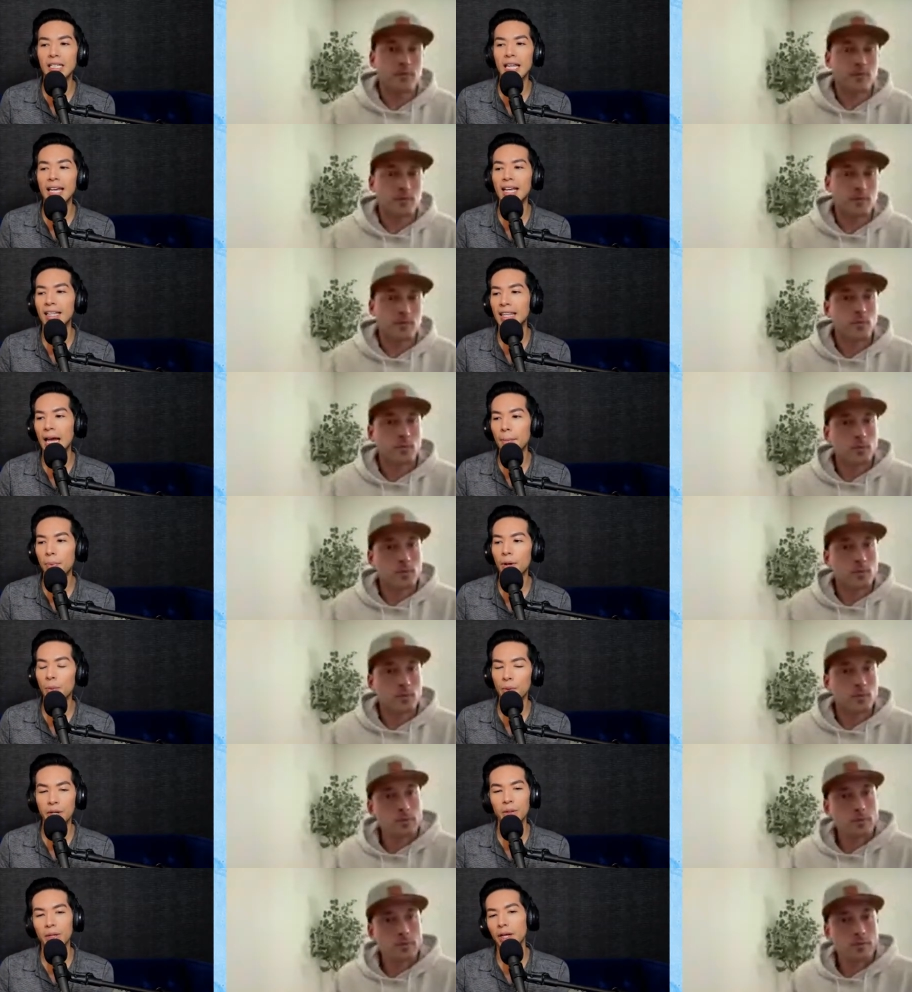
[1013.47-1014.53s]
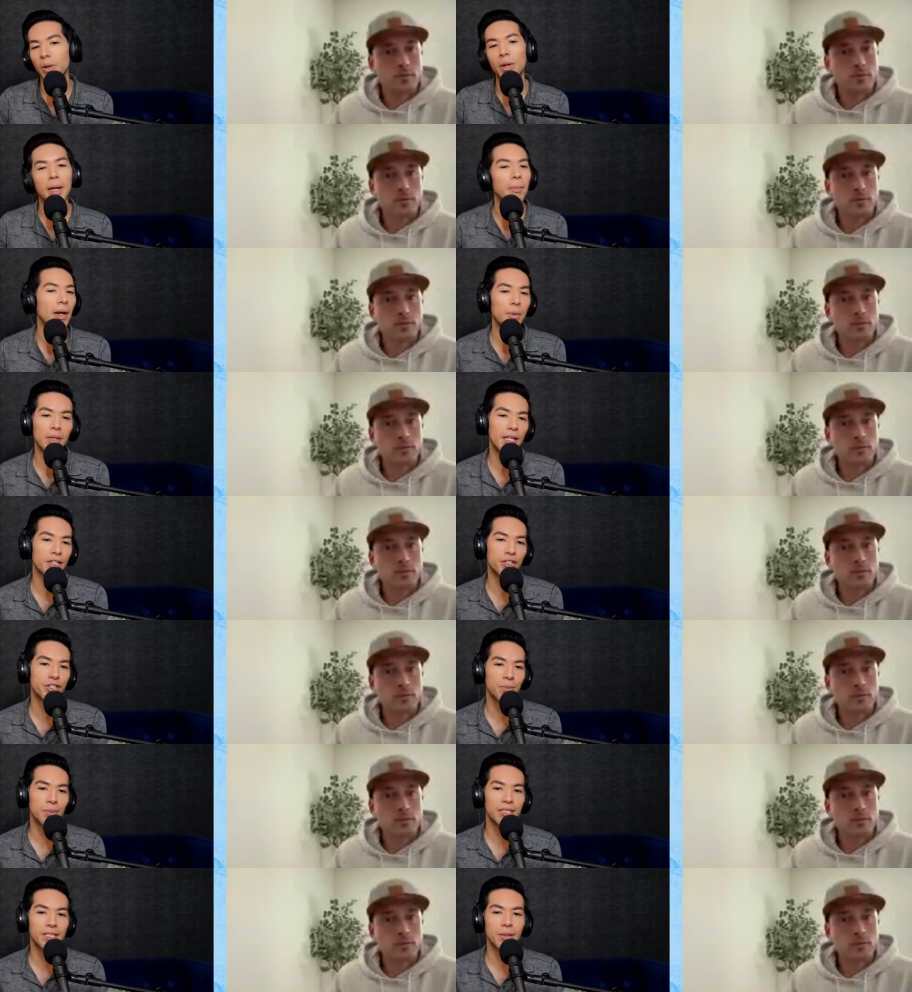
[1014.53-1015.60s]
Speaker 1: lake at that point, where you're like, okay, my
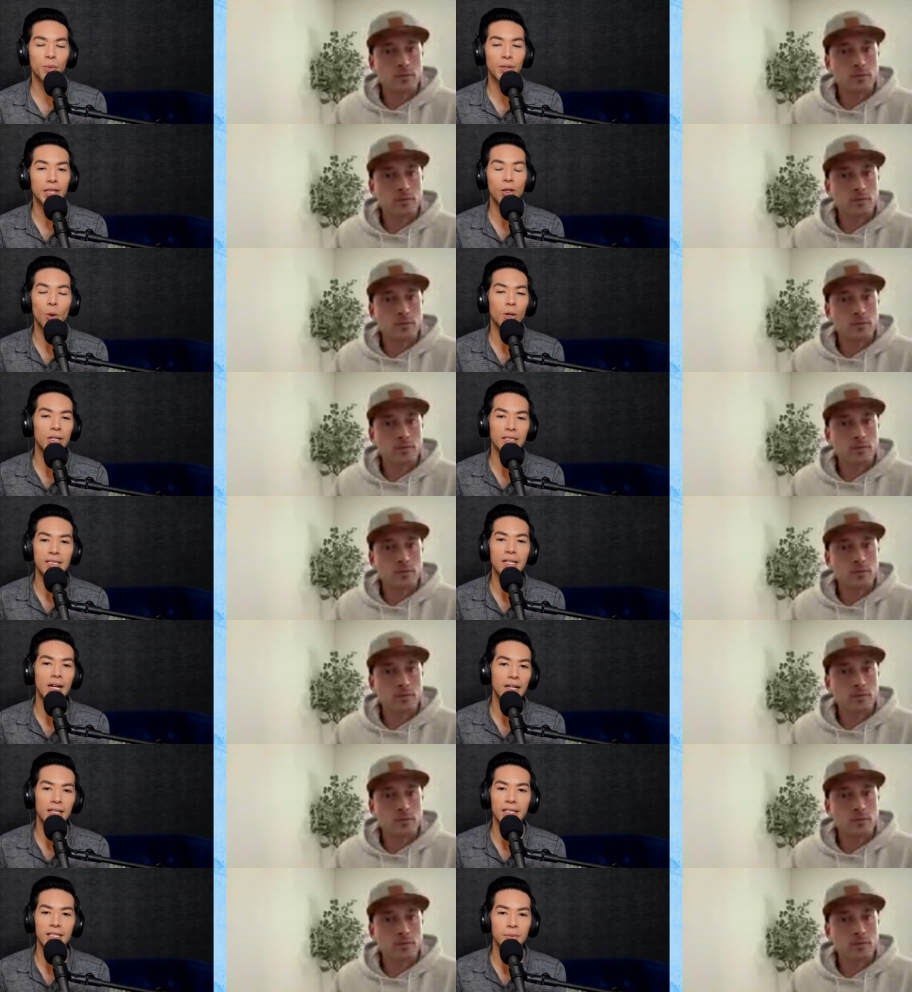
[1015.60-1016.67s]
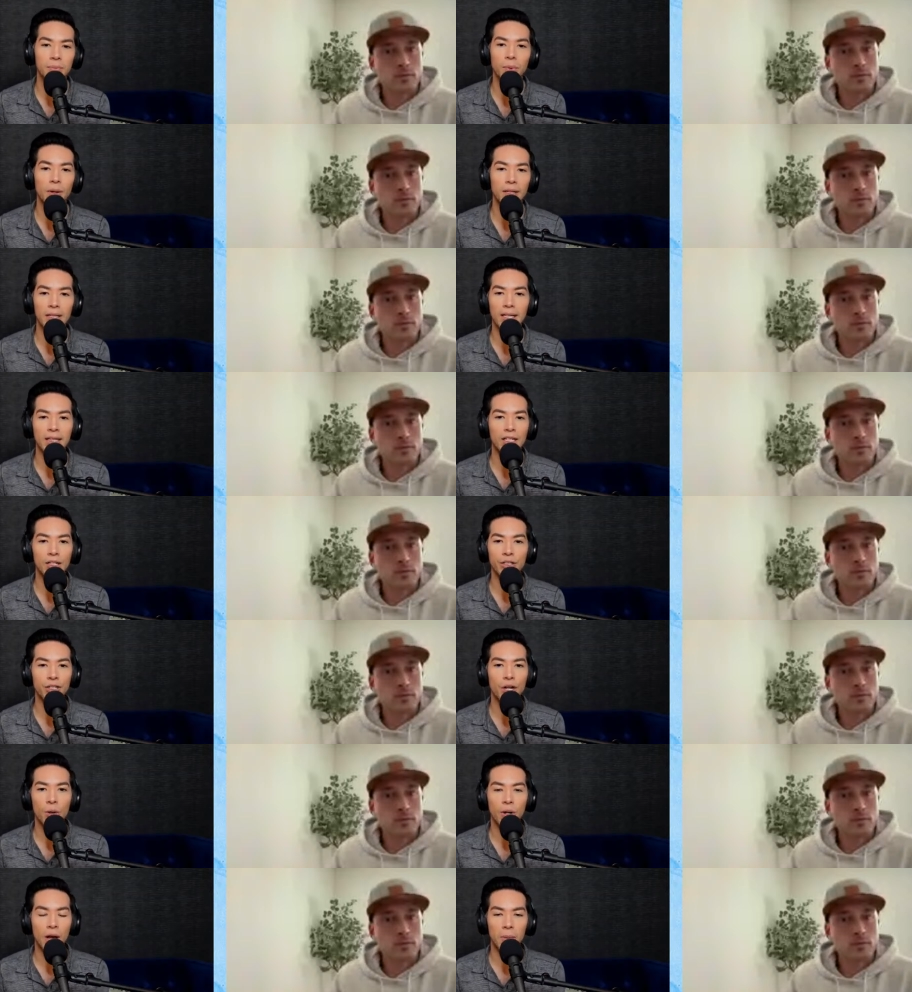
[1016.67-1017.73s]
relationship with with Laura's done at this point. Like, there's
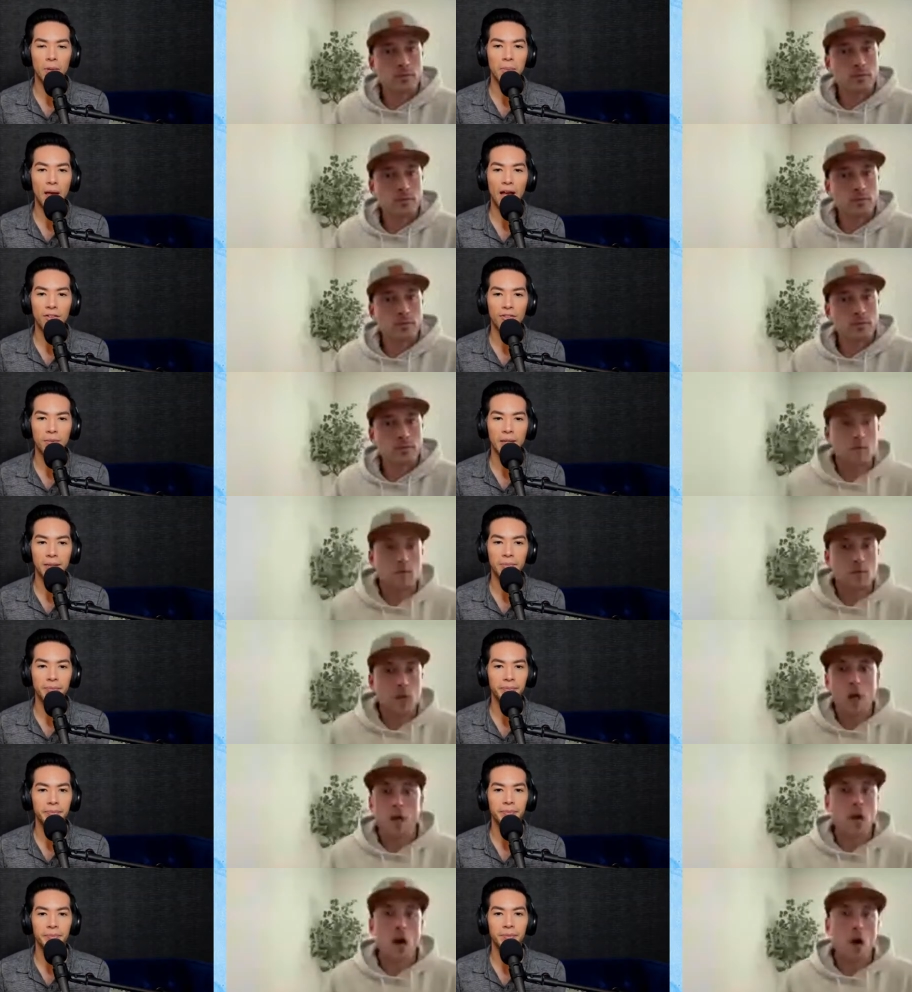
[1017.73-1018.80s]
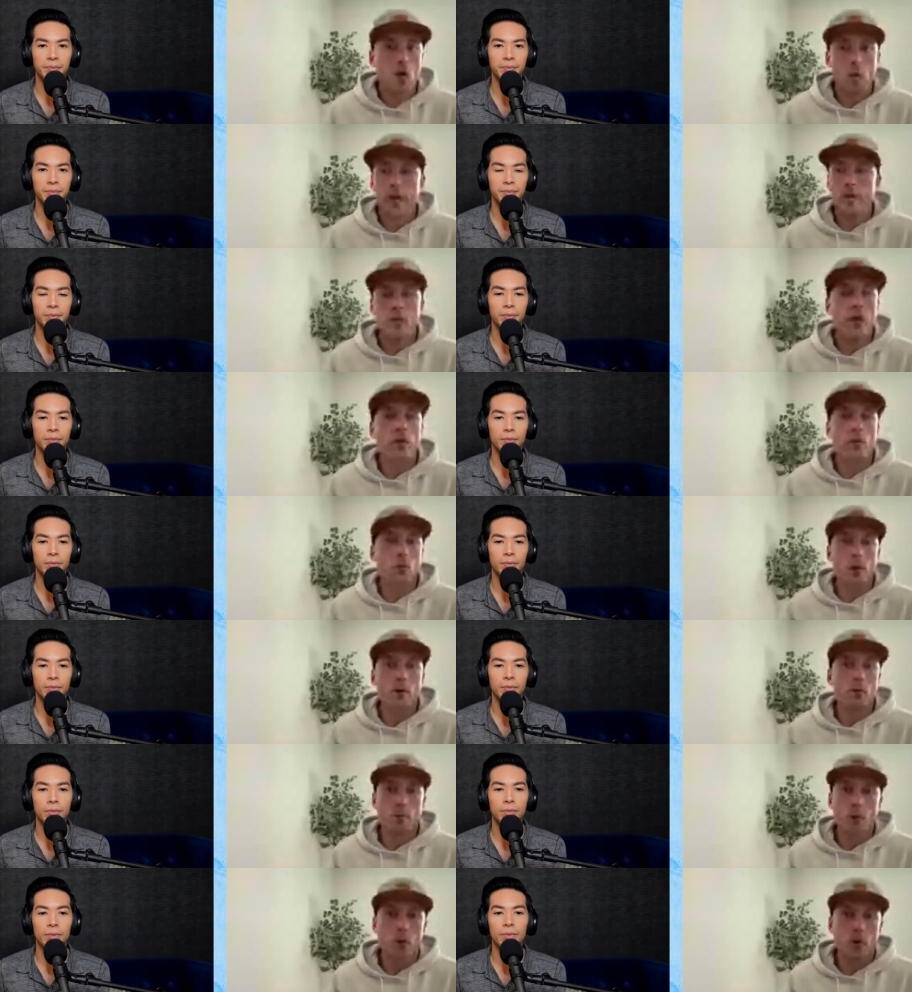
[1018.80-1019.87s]
no coming back from it.
Speaker 2: No, we we
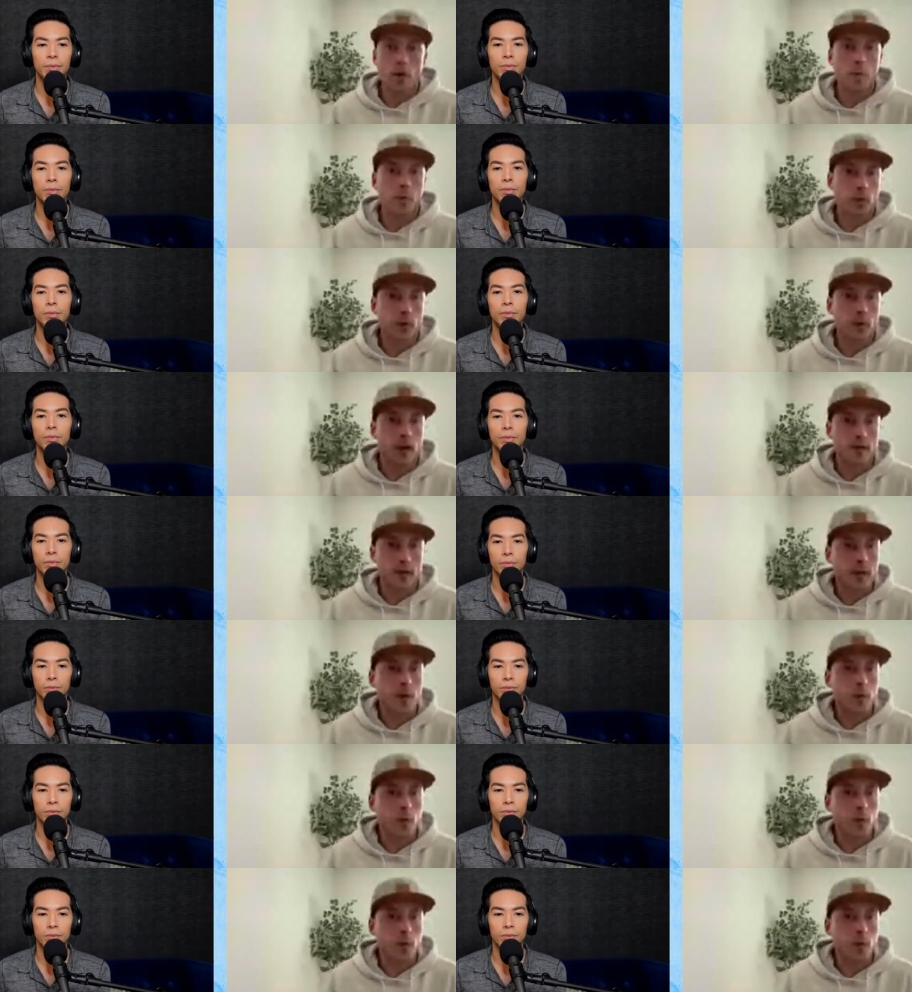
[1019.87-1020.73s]
we were broken up in real life at that